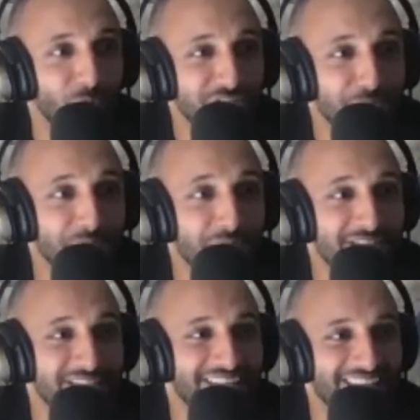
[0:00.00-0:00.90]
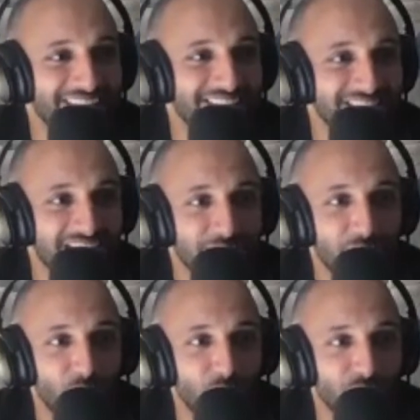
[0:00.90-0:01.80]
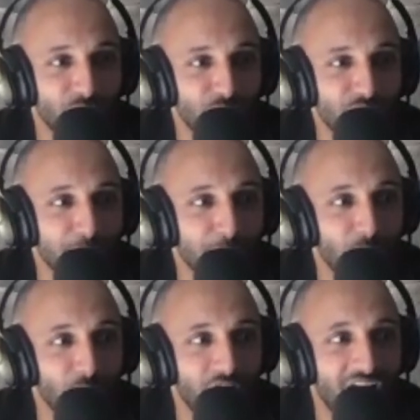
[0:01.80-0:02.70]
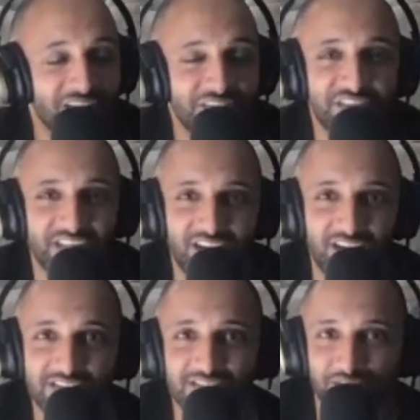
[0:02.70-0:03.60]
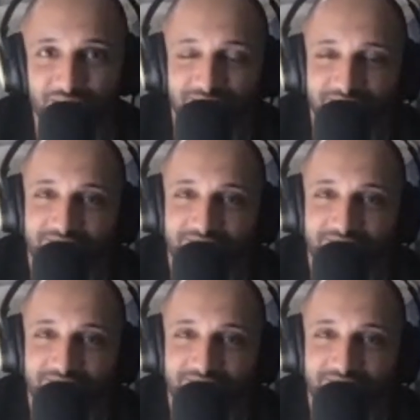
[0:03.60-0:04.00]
Which Premier League team would you support other than Arsenal?